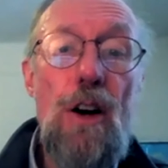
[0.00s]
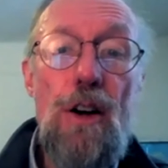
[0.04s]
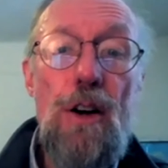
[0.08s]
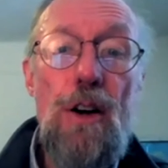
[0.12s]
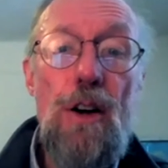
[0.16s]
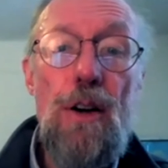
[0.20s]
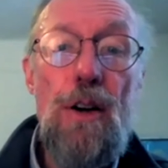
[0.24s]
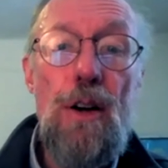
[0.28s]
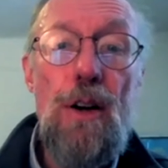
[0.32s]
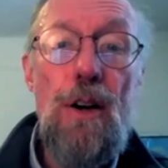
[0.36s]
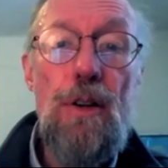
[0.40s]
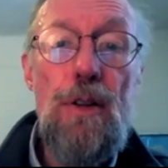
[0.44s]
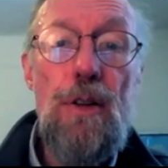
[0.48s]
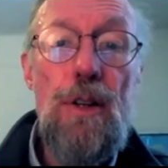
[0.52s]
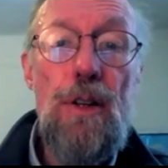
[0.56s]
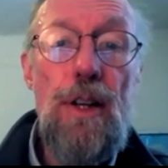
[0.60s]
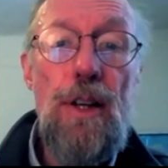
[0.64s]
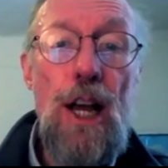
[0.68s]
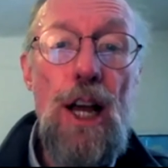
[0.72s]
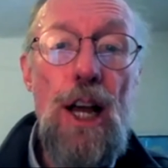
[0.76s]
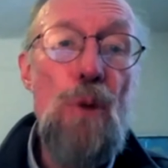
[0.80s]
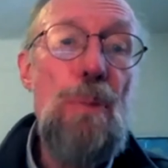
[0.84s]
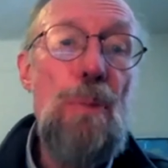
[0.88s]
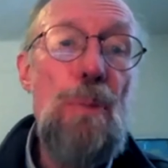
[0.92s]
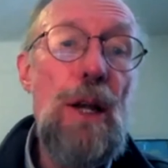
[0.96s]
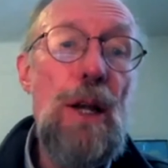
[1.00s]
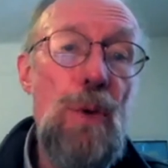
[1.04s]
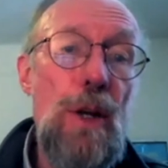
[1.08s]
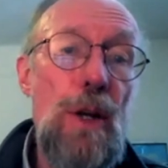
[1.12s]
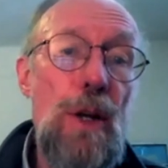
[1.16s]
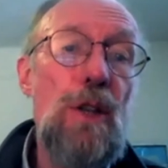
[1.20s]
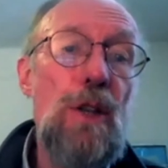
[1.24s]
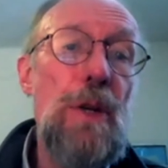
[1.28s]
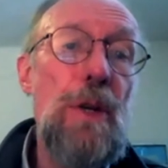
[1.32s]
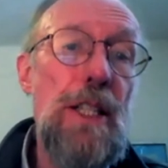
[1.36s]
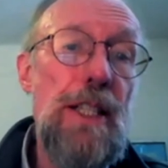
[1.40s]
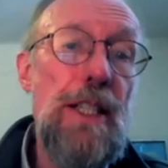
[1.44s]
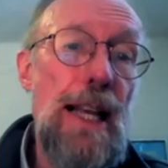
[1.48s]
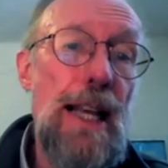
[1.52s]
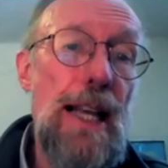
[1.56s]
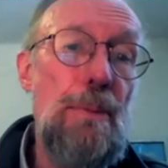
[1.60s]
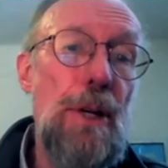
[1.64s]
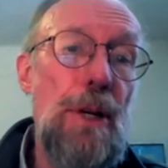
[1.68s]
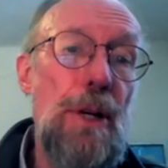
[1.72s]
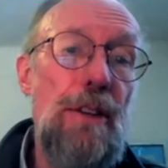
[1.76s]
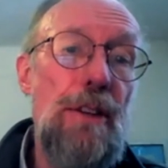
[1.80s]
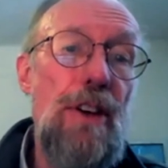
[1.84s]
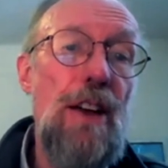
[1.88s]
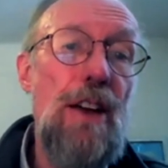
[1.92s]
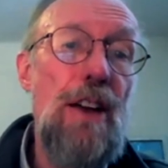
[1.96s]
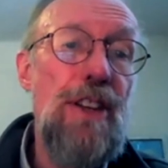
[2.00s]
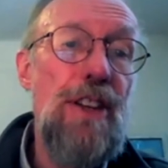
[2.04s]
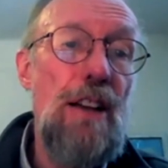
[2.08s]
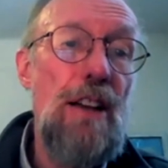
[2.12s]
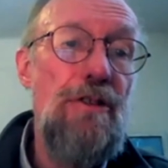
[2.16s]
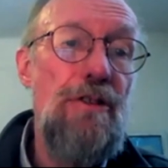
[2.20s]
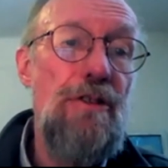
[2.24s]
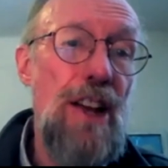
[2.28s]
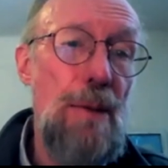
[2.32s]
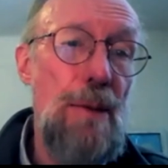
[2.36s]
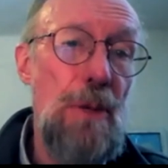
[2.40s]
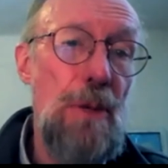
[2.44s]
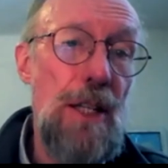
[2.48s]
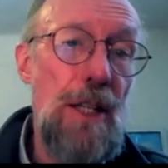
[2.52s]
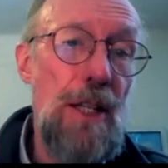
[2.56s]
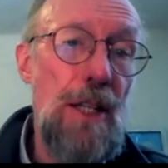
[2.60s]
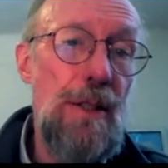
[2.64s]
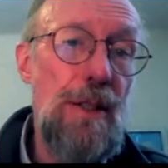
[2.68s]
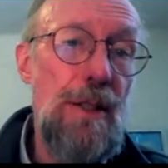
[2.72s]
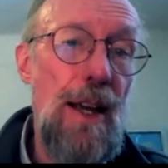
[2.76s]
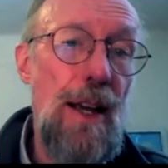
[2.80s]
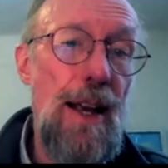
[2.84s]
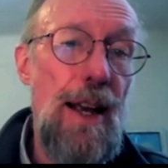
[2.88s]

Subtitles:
are helping with the resettlement of Afghan families.